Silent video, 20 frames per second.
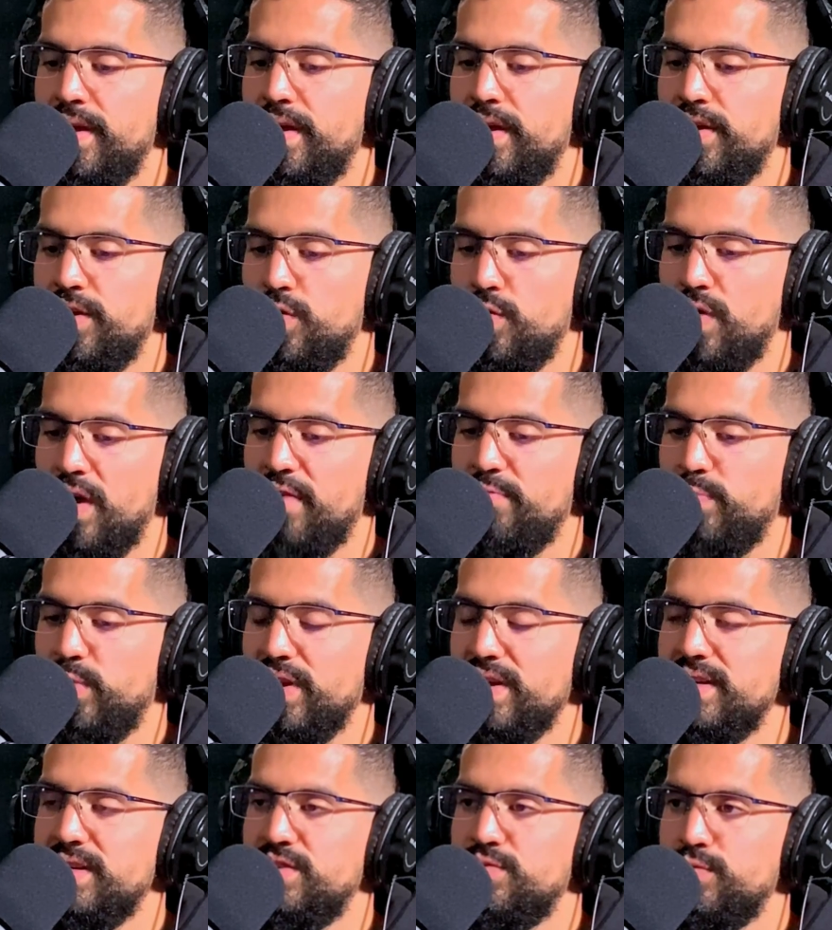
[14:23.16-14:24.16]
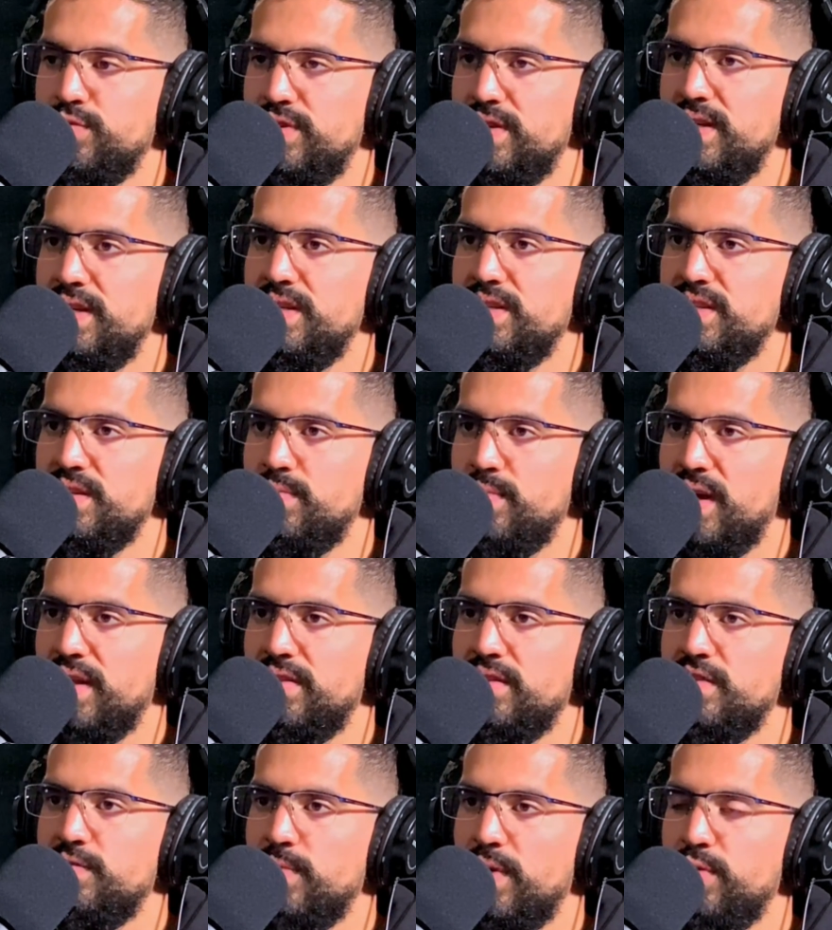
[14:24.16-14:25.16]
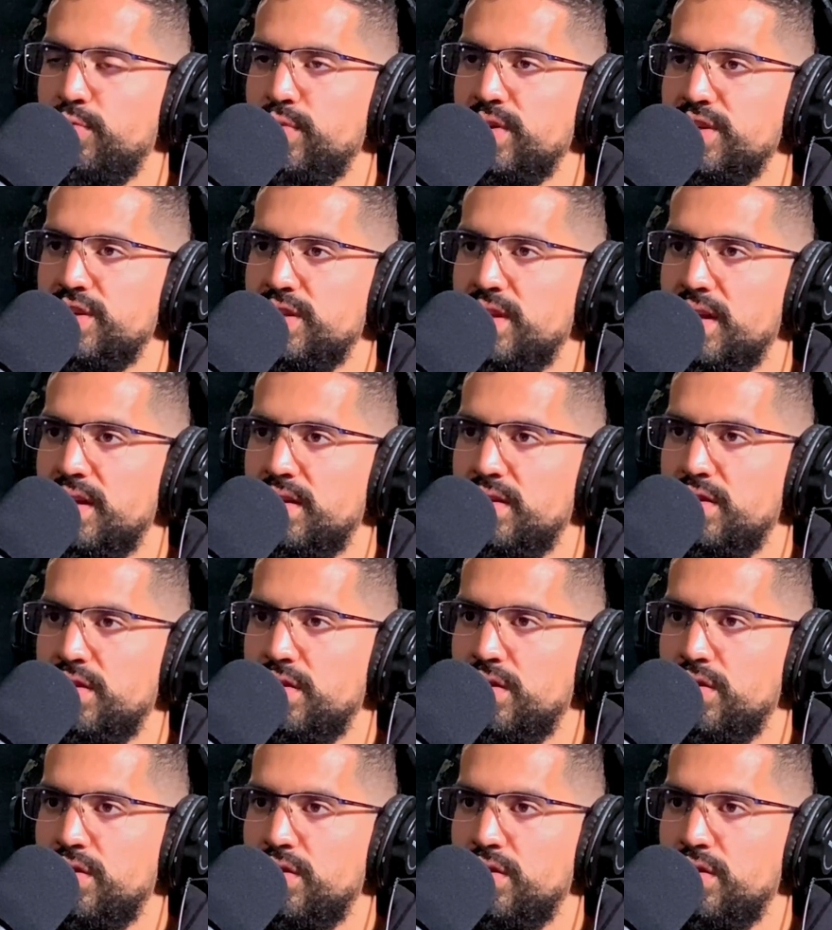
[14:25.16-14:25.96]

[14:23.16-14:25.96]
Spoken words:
you have plays, routines, and methods by which that